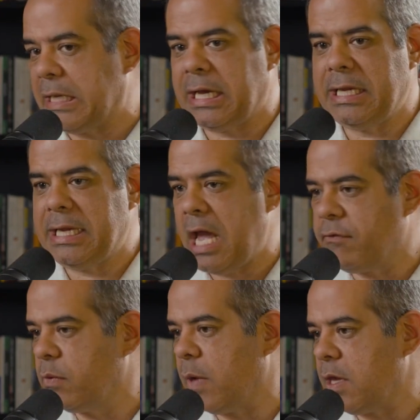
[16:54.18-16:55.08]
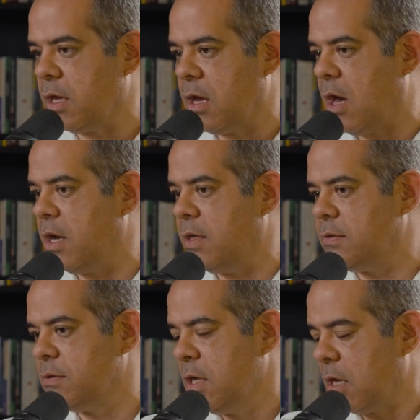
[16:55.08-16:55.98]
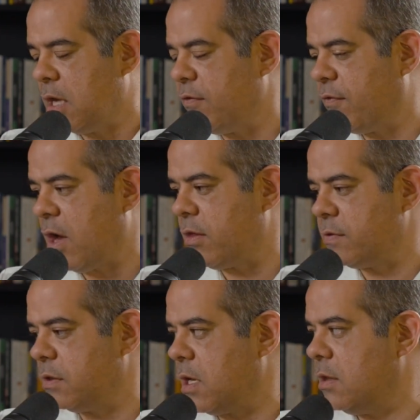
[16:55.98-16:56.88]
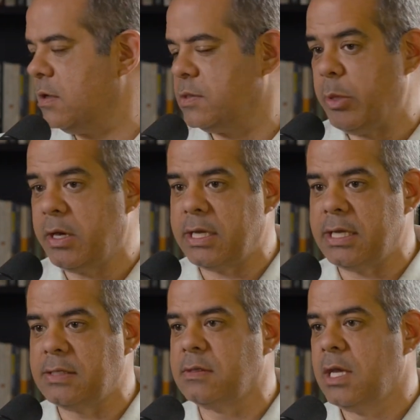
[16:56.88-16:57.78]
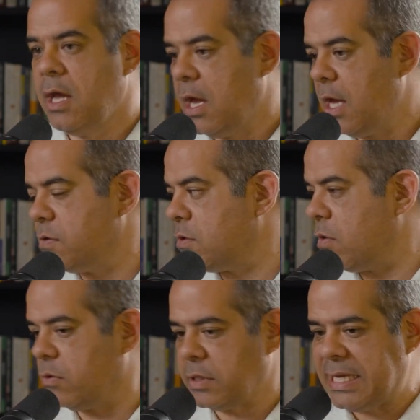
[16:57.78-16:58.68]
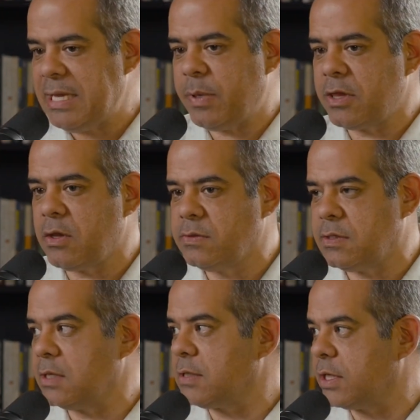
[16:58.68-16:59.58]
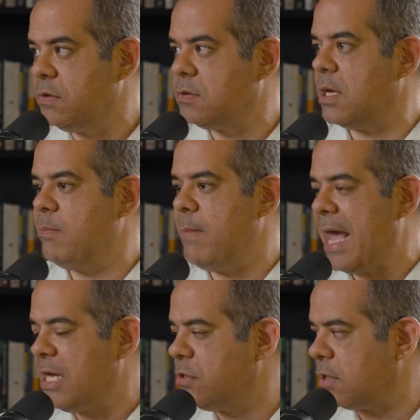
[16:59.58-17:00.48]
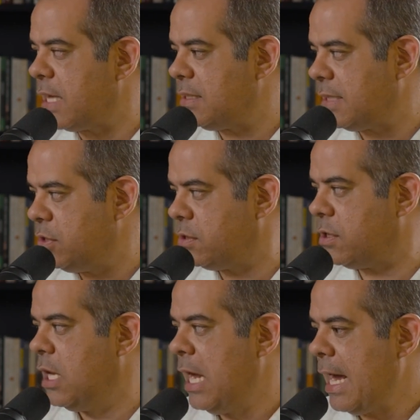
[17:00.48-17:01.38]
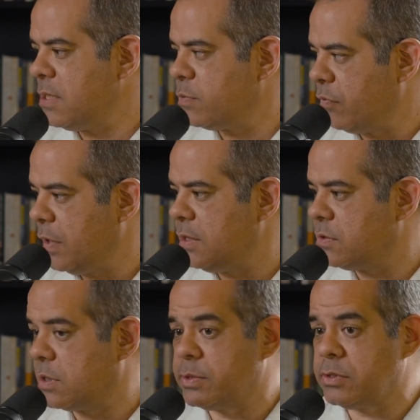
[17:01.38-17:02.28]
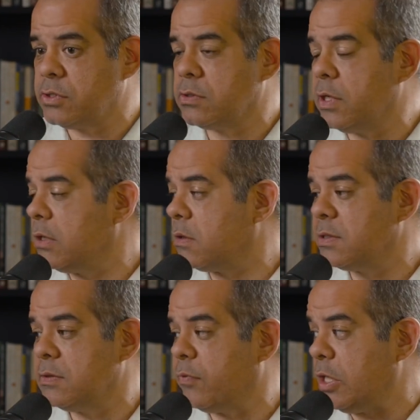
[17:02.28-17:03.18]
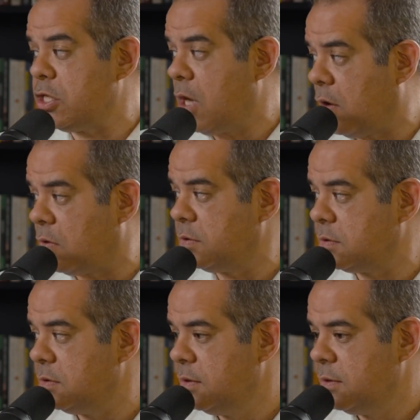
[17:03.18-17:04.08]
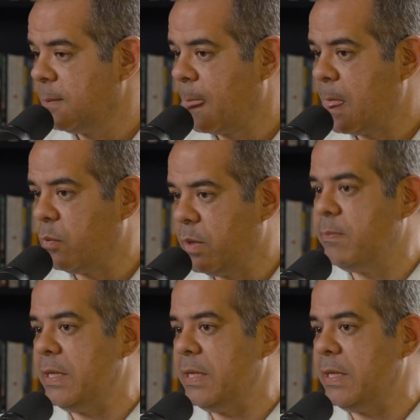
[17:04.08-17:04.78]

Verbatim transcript: God in every way that God is God the Father's and God the Spirit is and so keeping those things like you said managing that tension as we read the scriptures is critical because if we don't we